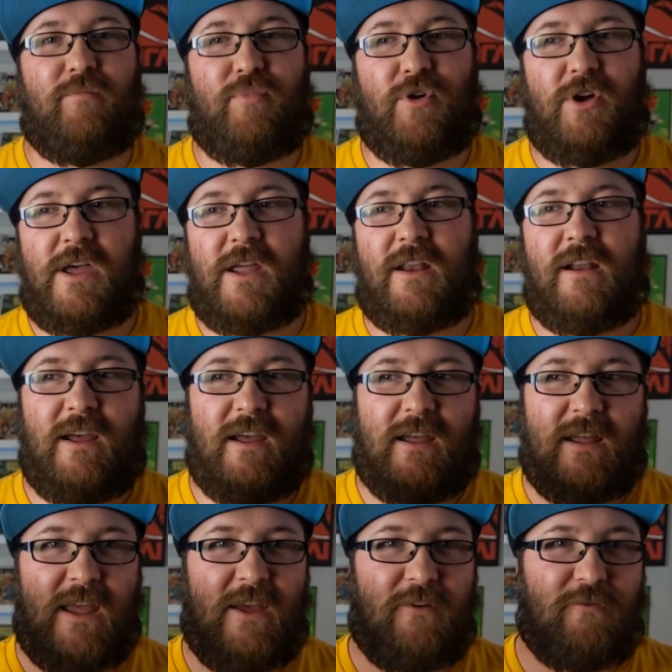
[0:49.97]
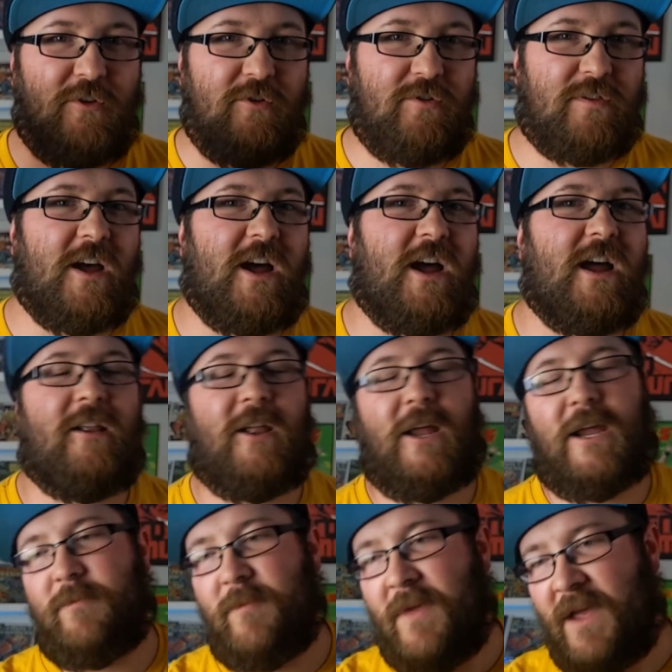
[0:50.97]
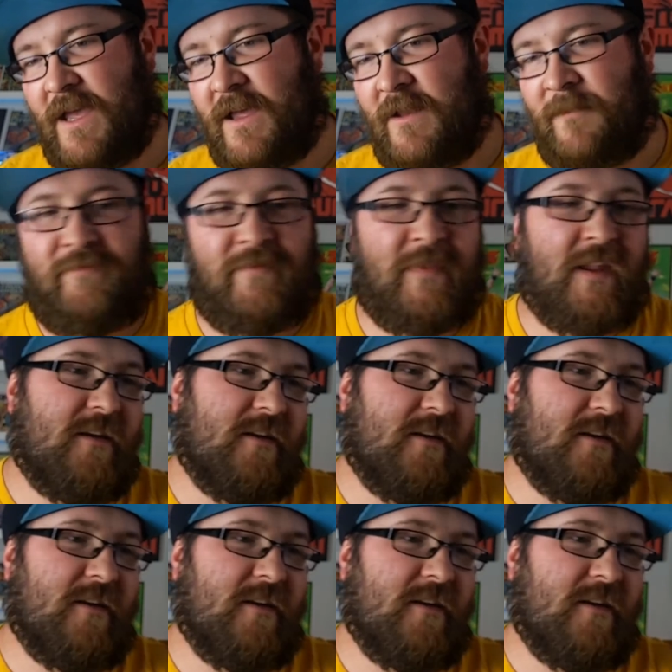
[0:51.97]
but if you thought like, man,